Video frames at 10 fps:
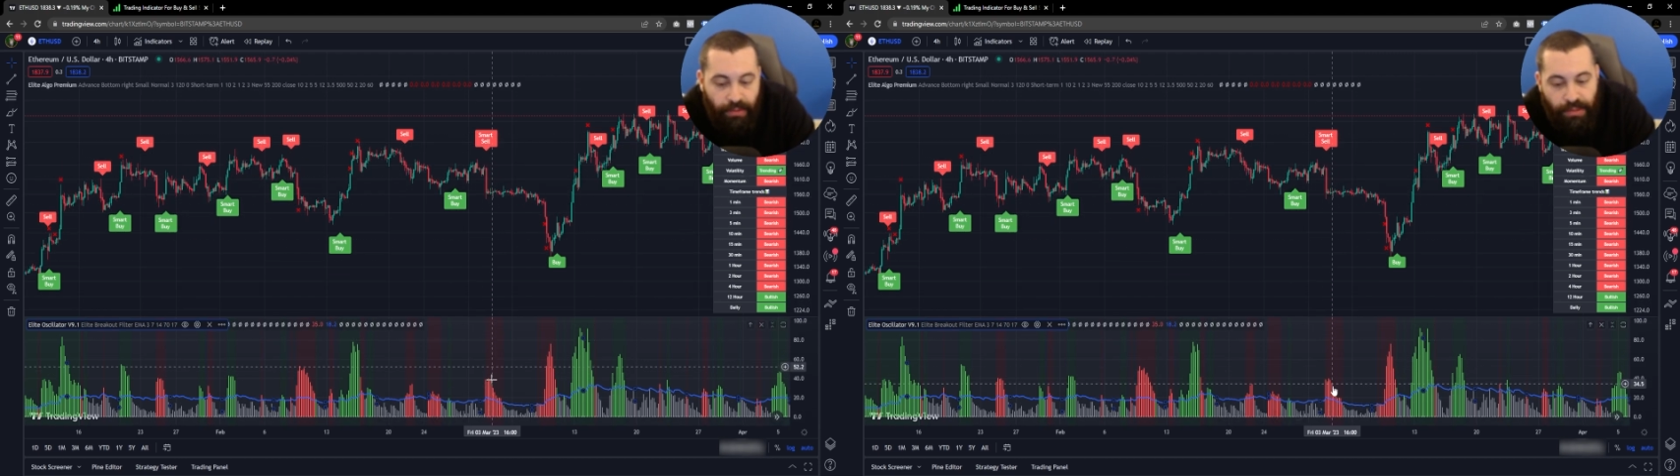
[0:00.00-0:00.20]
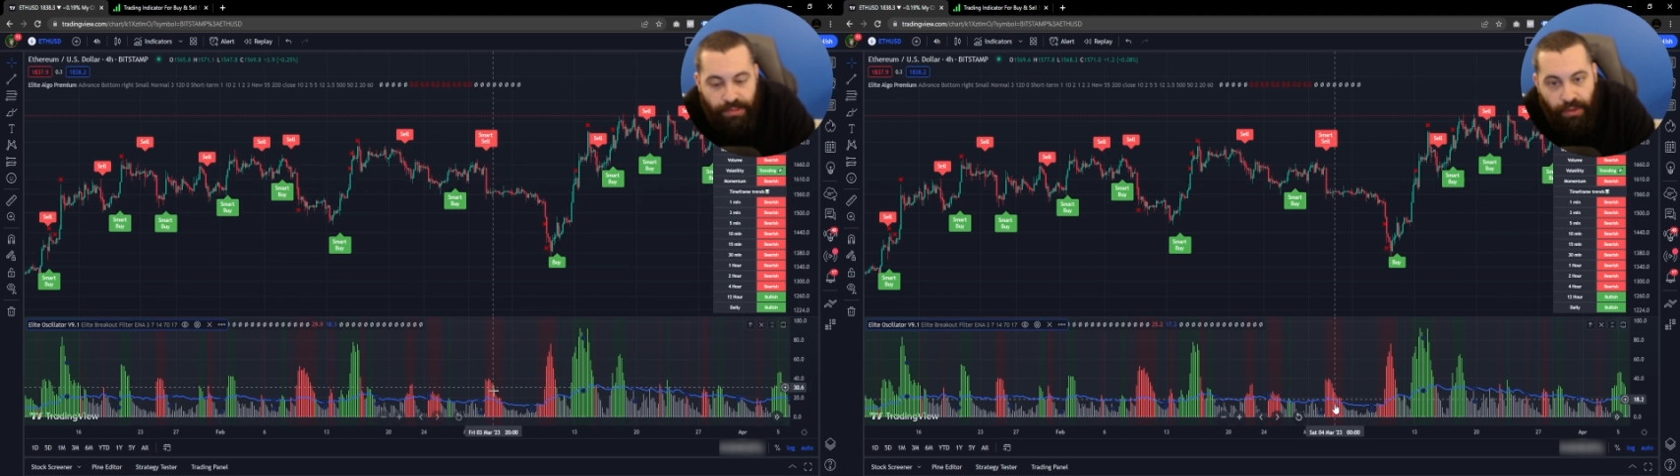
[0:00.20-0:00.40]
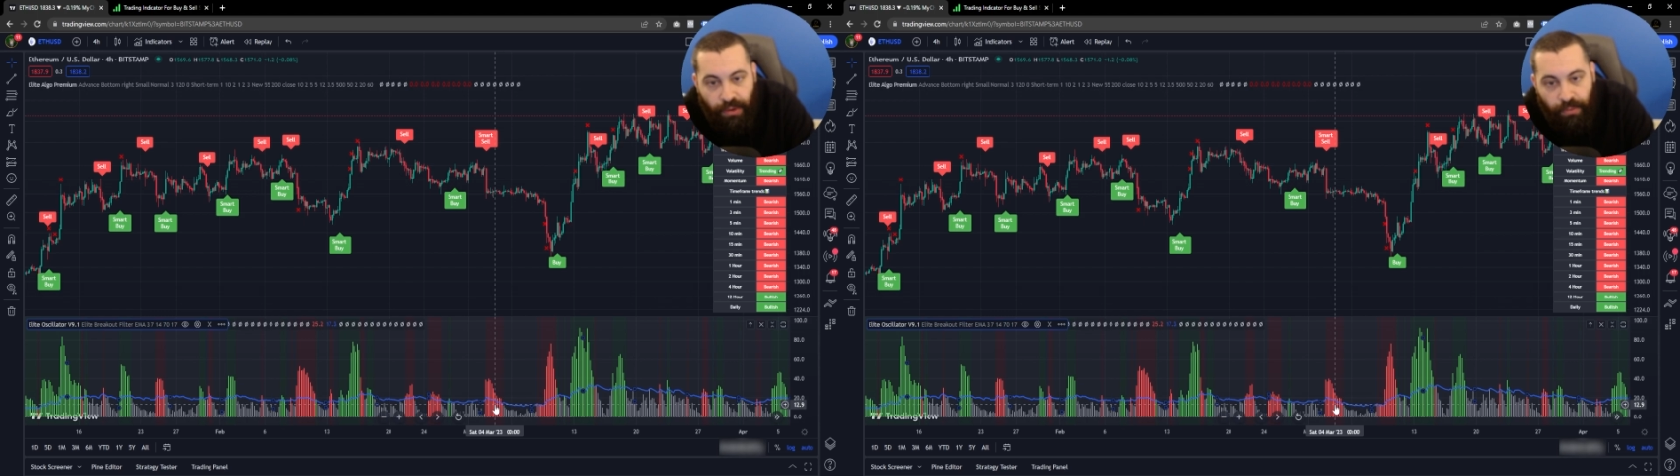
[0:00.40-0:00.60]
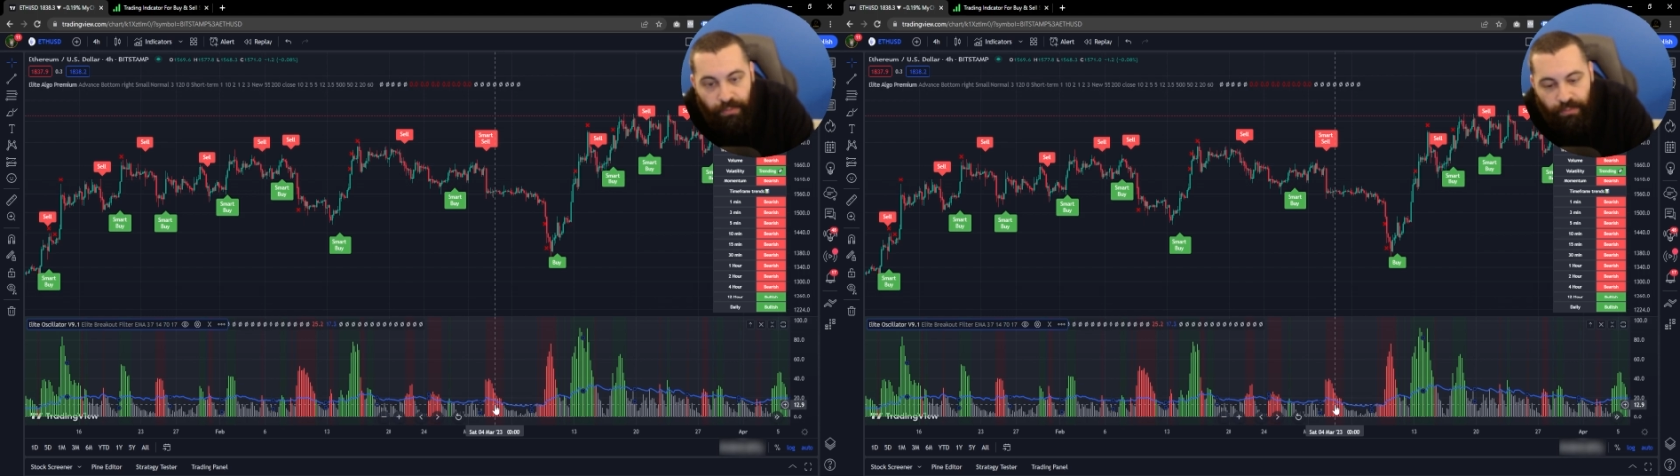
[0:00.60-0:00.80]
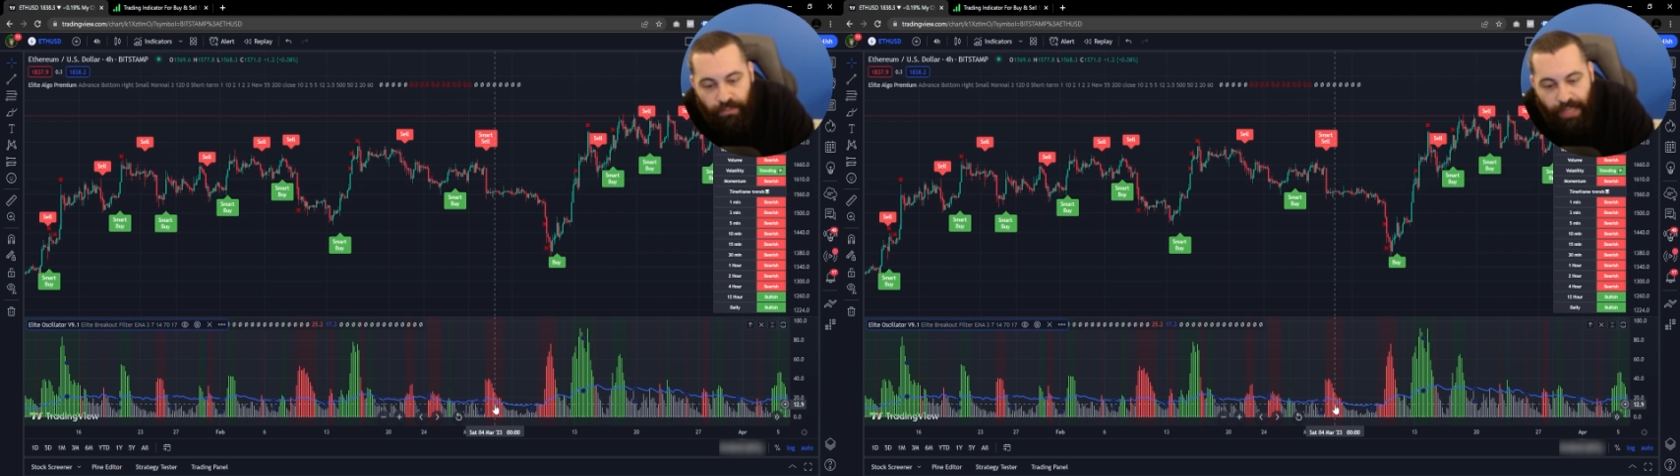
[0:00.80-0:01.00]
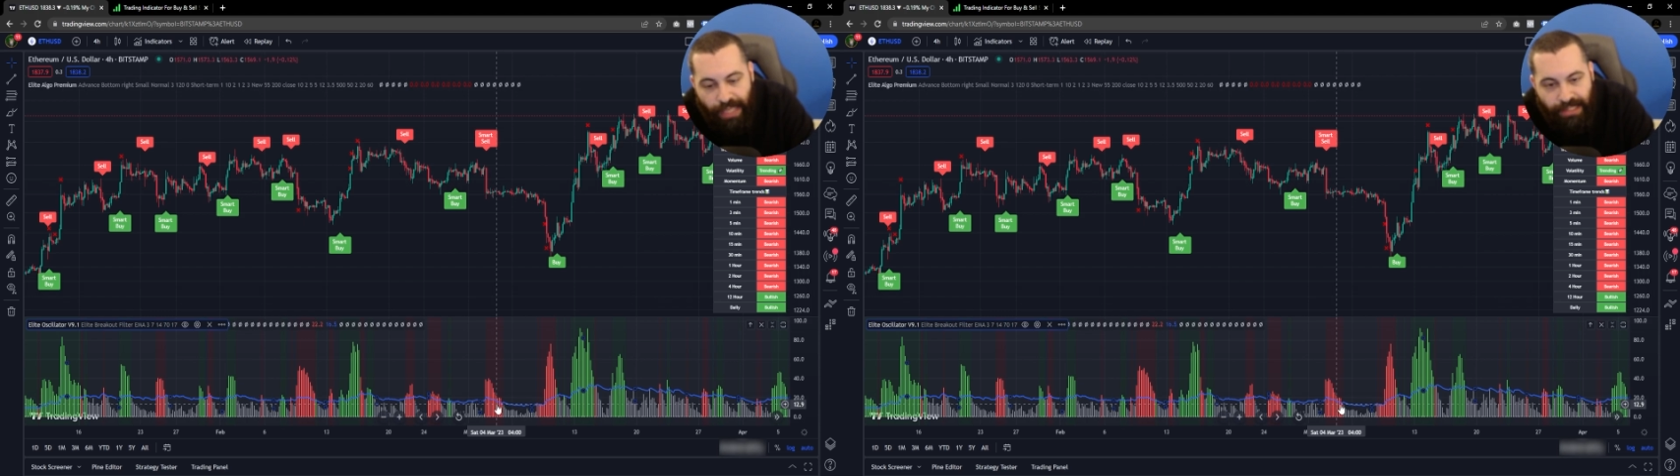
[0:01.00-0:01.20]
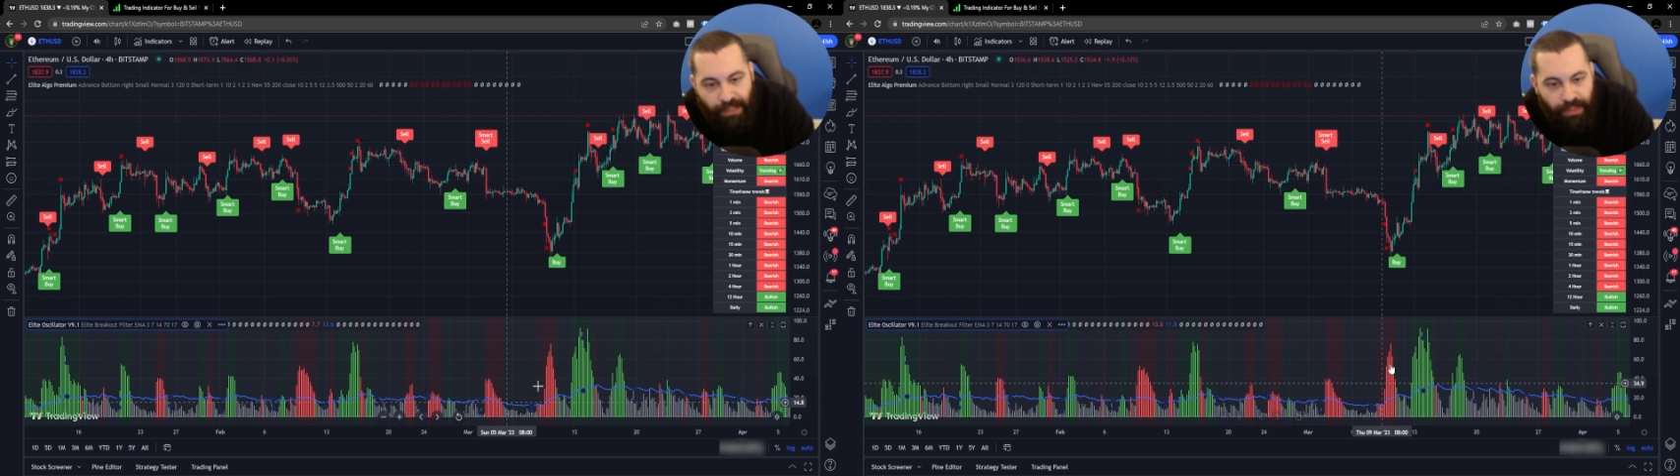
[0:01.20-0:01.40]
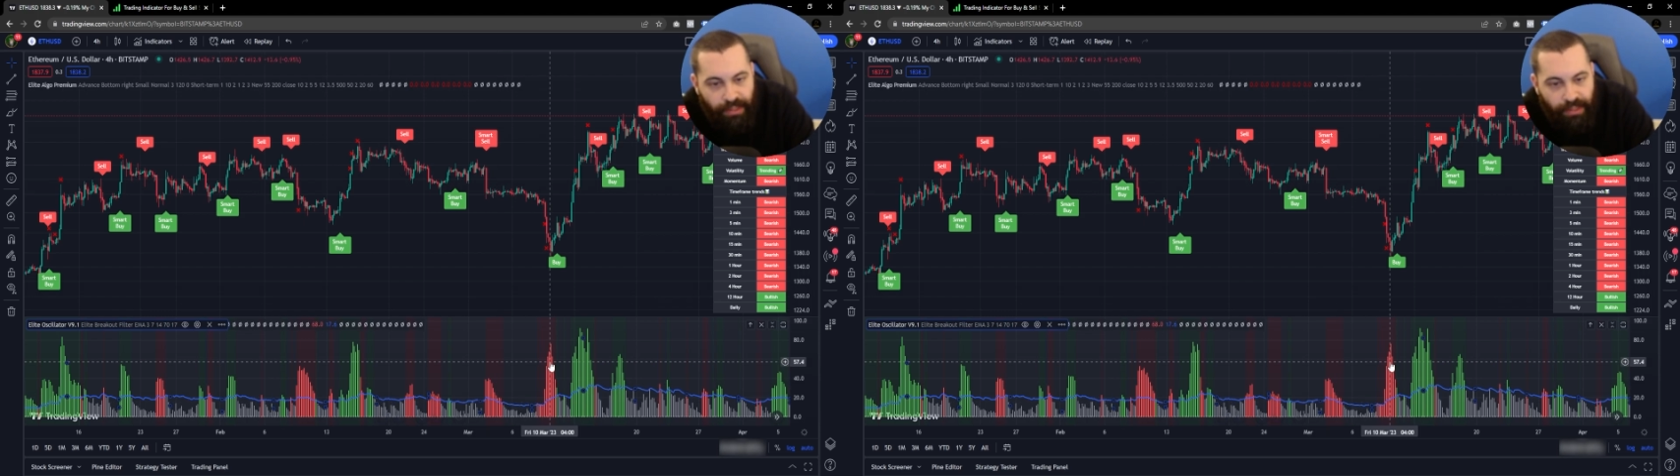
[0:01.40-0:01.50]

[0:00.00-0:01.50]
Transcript: So that's something